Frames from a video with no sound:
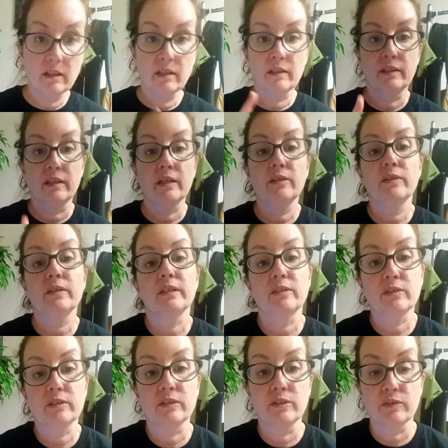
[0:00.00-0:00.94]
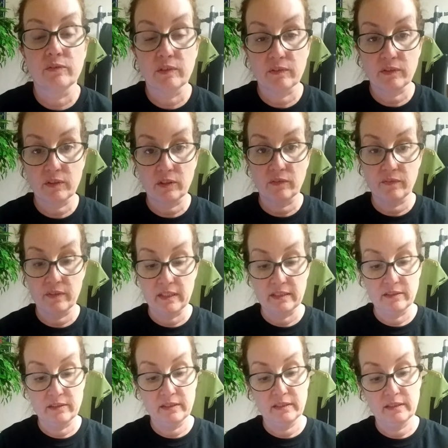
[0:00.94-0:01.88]
Another thing you can do if you have curved
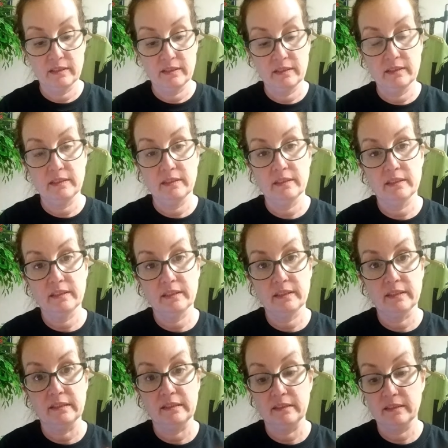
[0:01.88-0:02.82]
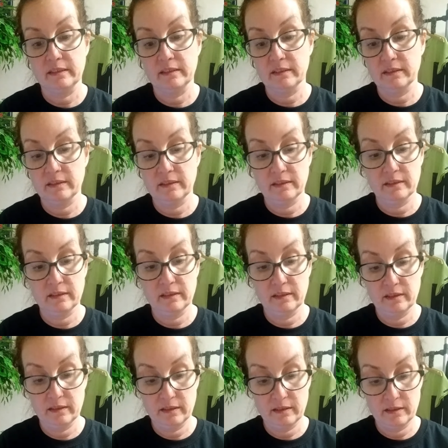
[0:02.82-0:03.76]
nails is
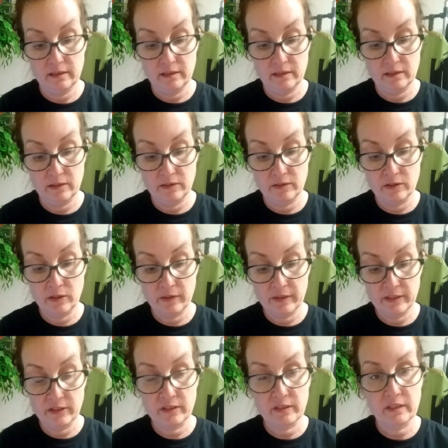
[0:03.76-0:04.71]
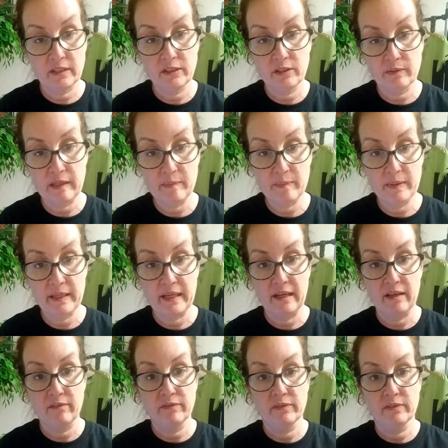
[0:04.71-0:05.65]
you can go ahead and just cut the wrap in
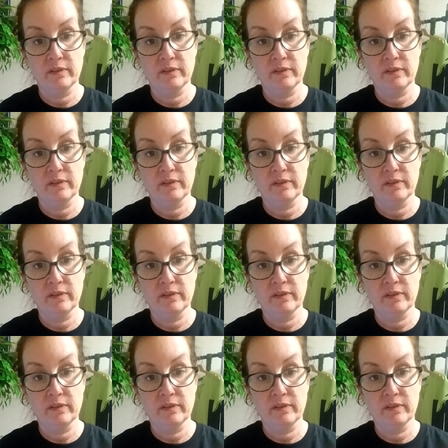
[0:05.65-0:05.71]
half,